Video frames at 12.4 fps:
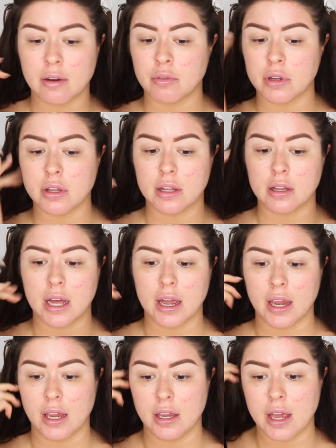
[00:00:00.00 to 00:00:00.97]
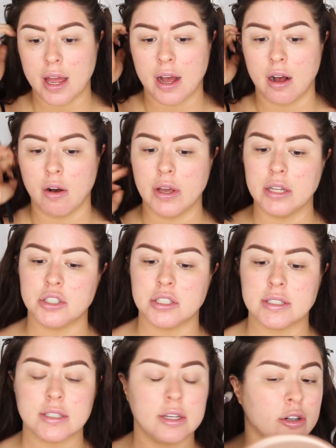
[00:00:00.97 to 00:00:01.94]
I really like how it
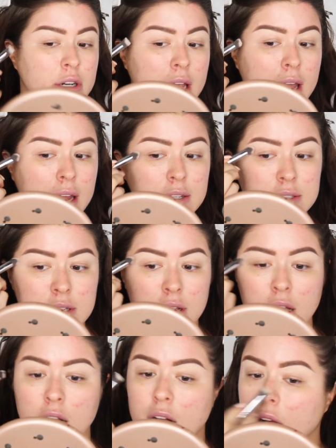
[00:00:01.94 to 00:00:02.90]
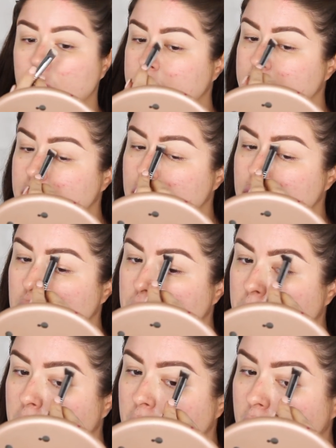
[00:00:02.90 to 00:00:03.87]
just creates a
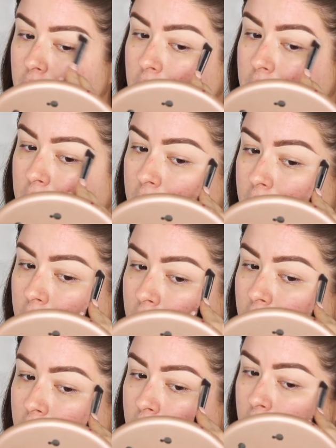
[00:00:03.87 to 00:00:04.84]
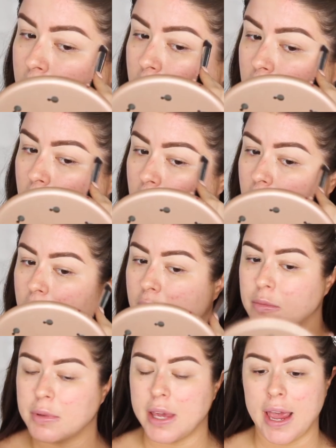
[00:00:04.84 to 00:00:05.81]
super clean
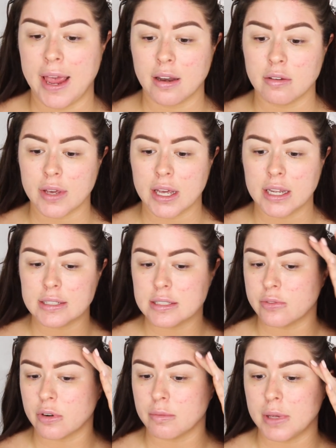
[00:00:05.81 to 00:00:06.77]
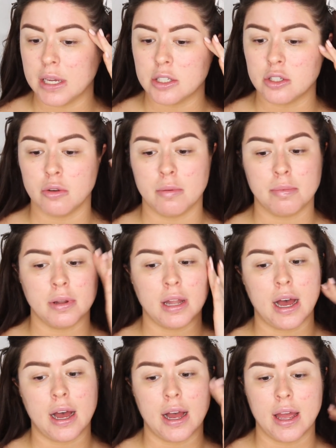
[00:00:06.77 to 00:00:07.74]
canvas for me to
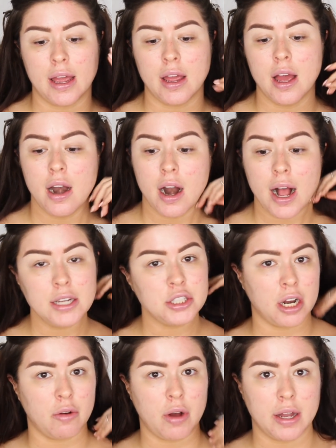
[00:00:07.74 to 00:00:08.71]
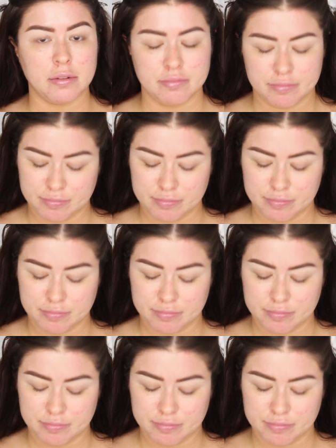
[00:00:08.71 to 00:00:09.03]
apply eyeshadow on.